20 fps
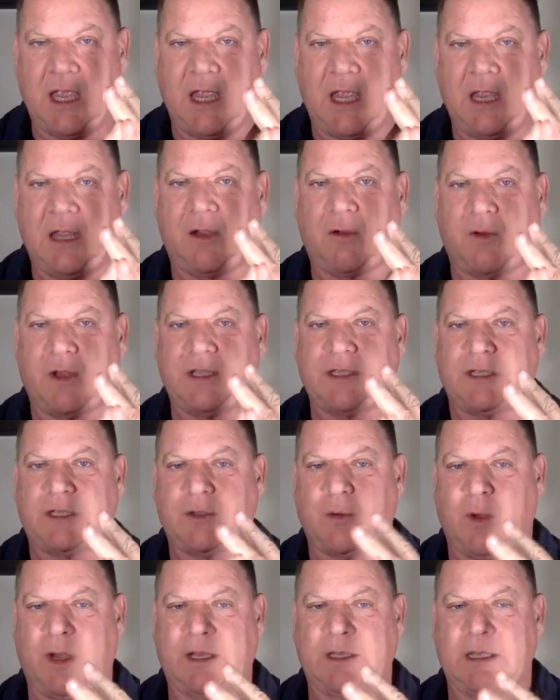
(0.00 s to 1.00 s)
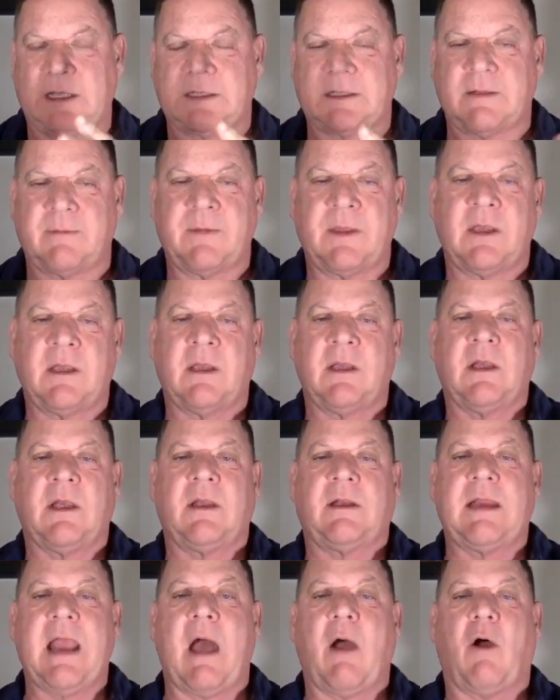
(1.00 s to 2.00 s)
increases quickness.
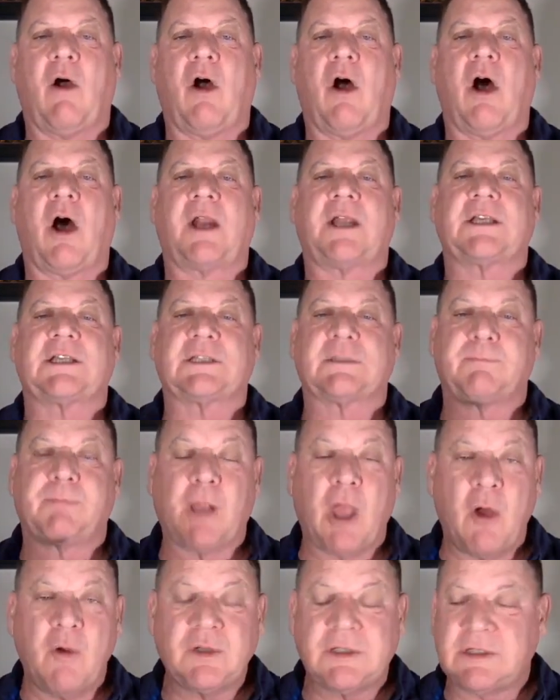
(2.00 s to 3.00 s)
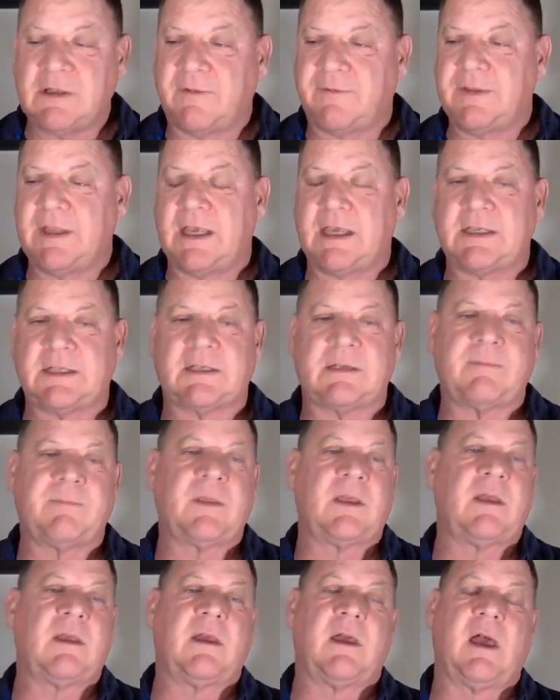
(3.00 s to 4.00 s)
Now on explosiveness,
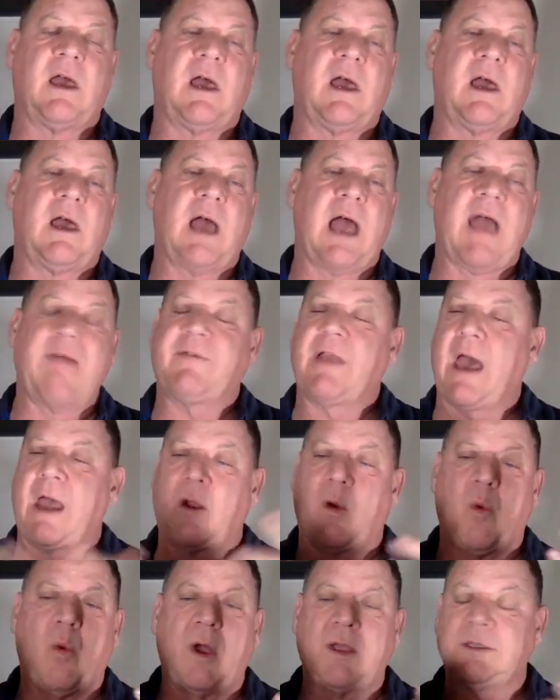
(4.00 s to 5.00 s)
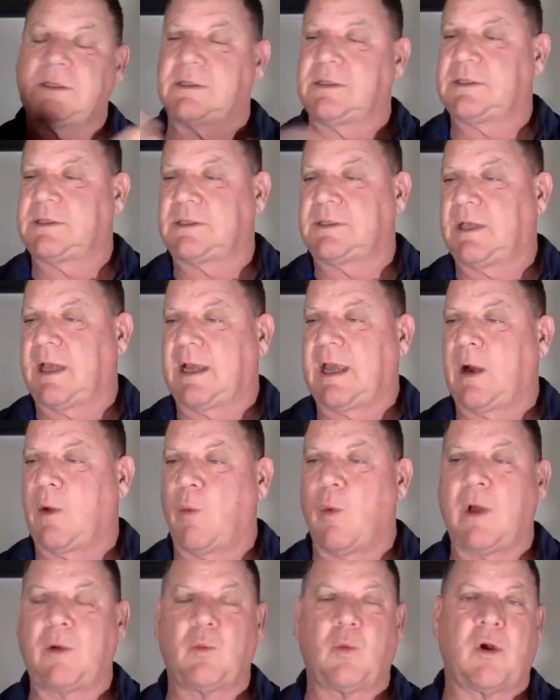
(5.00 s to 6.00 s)
uh, I've got a one I got a
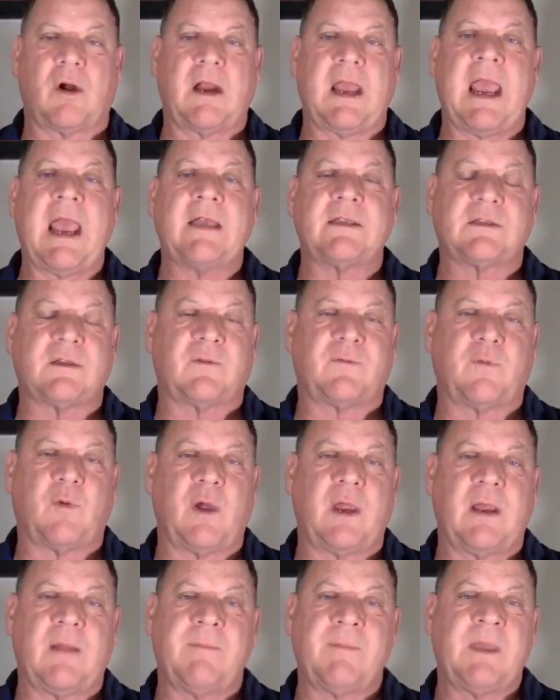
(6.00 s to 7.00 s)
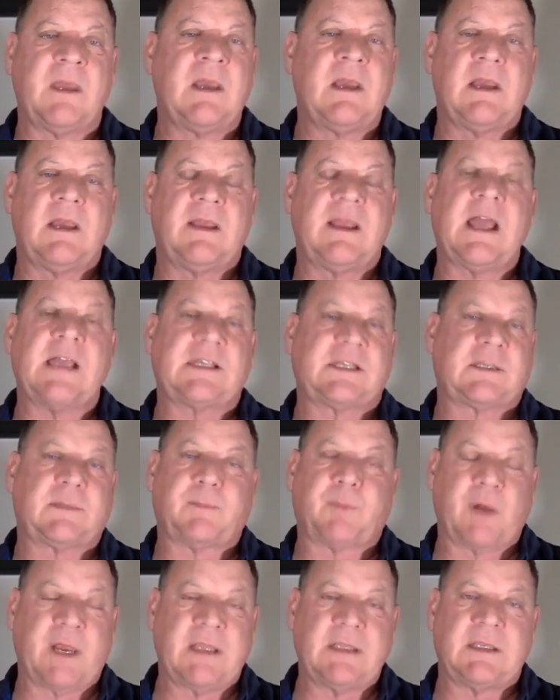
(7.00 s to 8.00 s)
one word answer for you, and that's
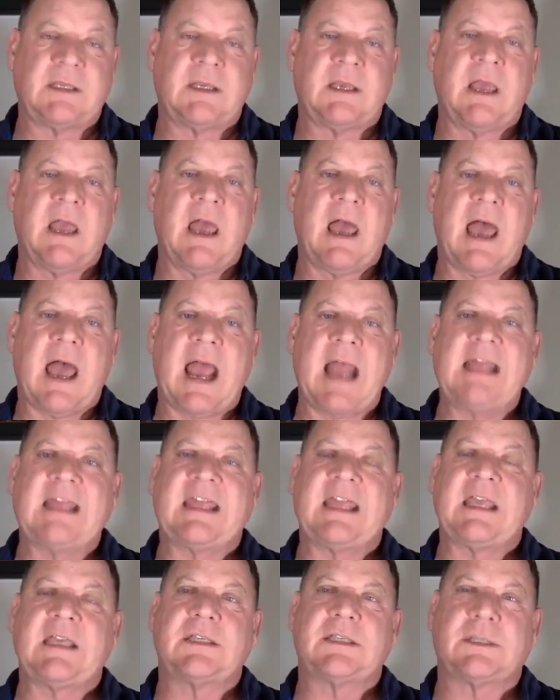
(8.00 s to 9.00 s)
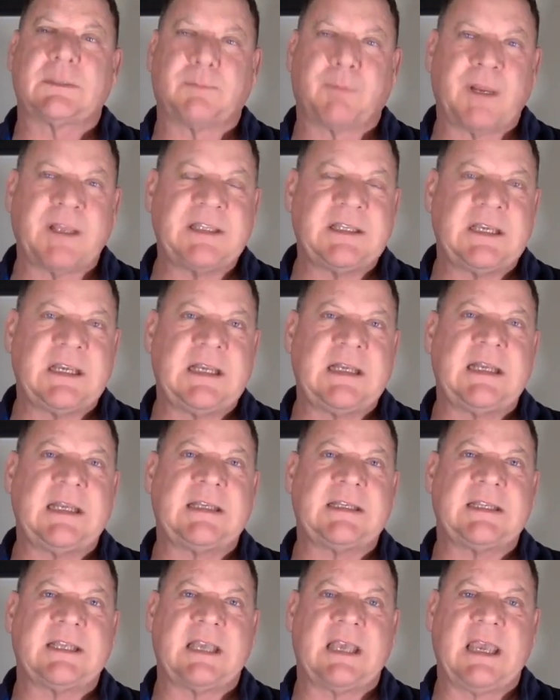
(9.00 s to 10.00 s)
sprint. I think sprinting
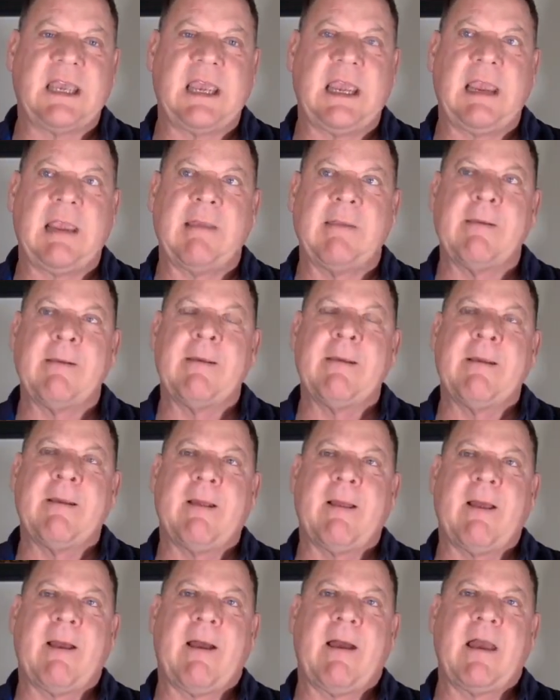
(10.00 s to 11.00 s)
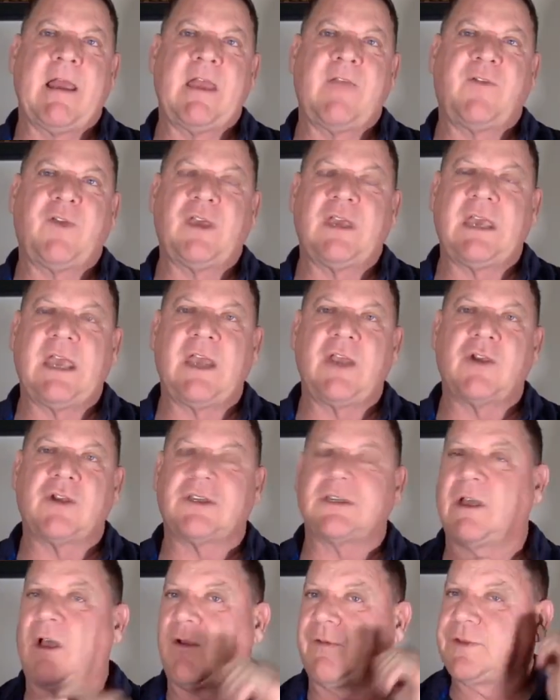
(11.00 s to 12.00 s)
is the key. Uh, if you can get
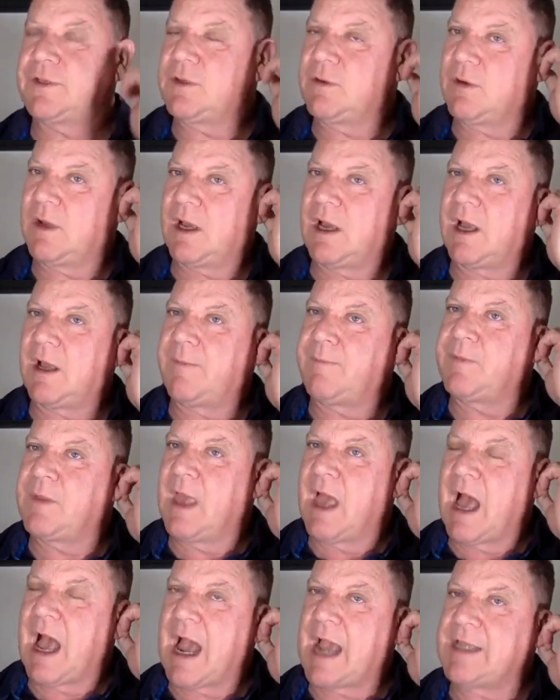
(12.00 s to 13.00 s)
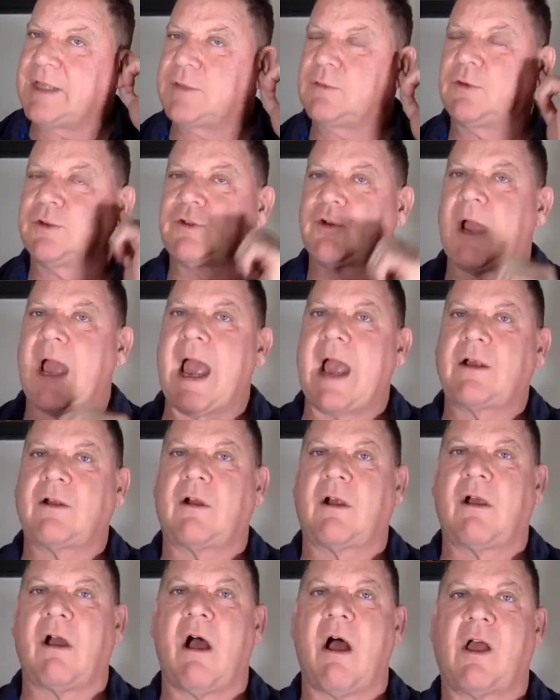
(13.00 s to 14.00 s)
yourself to a high school track
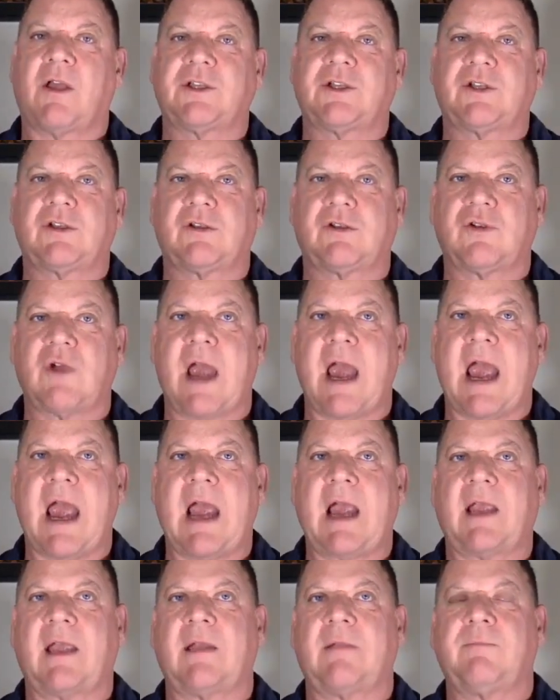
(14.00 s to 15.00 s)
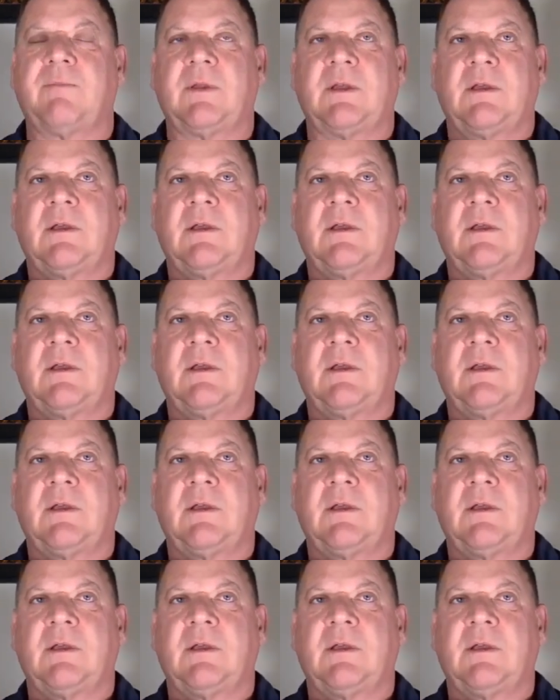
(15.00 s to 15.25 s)
or college track, and